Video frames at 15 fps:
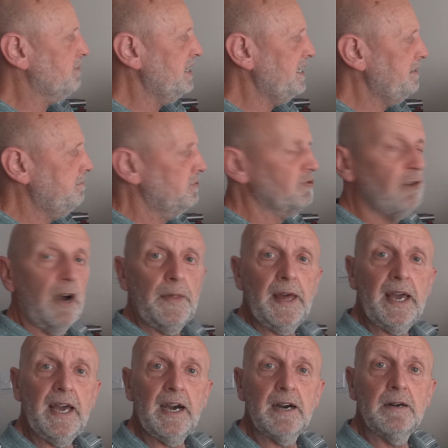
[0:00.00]
green, try
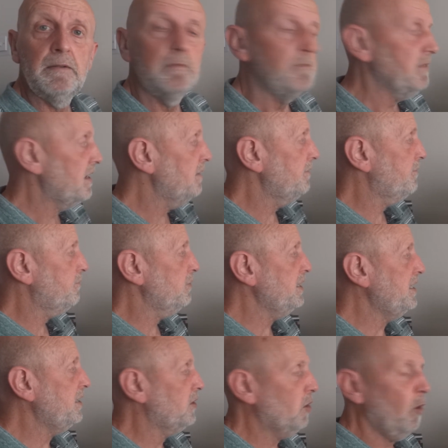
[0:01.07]
that out, and
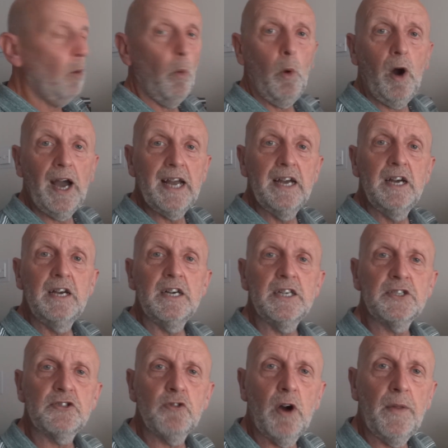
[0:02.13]
free cool white,
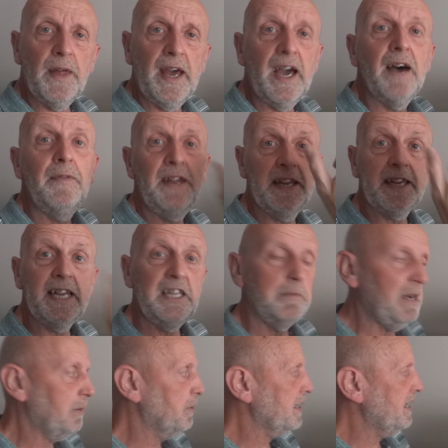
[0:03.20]
and try that out. Then again, you
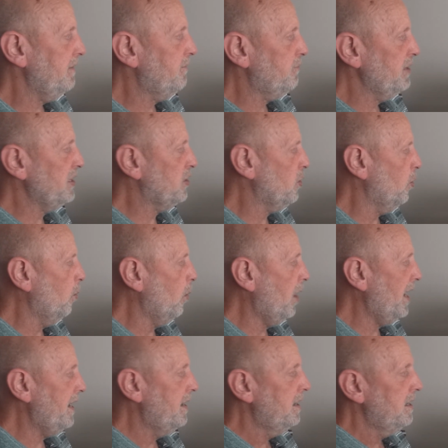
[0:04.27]
may want to get free cool
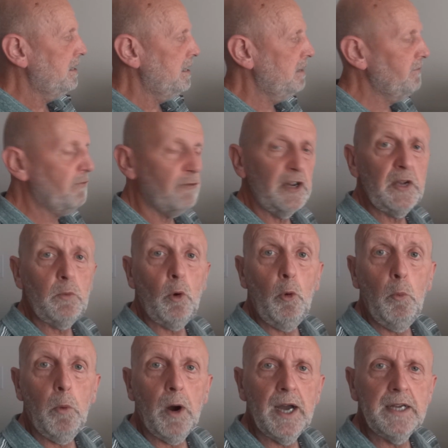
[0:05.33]
white and free
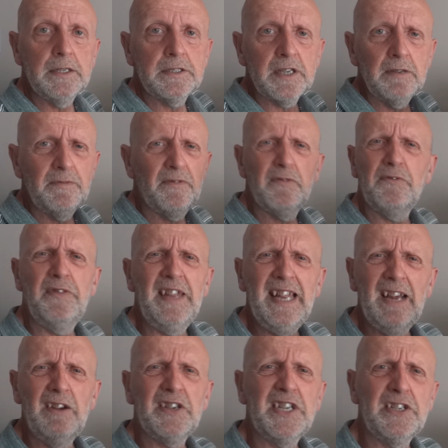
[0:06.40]
warm white. So
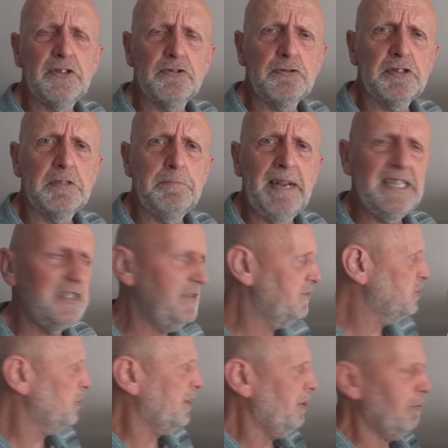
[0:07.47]
yeah, it gets
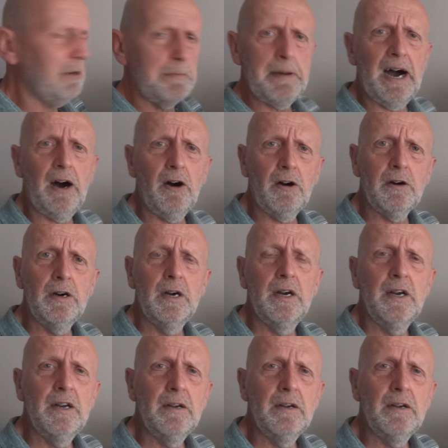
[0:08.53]
expensive, took it all apart,